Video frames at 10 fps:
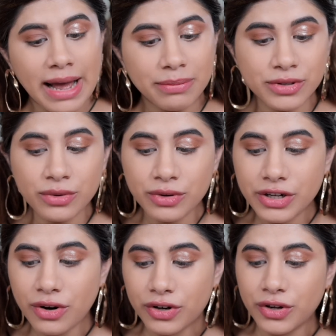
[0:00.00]

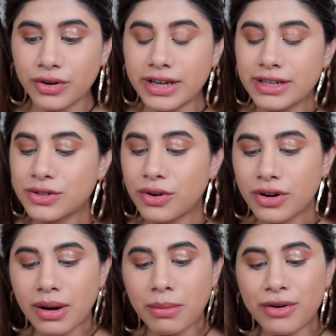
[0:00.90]
Absolutely not. Your kid is
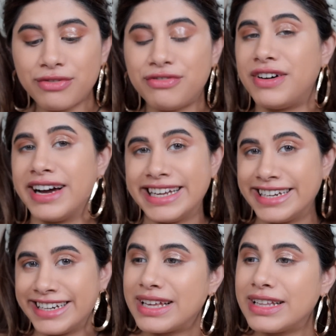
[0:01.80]
going to come out fine.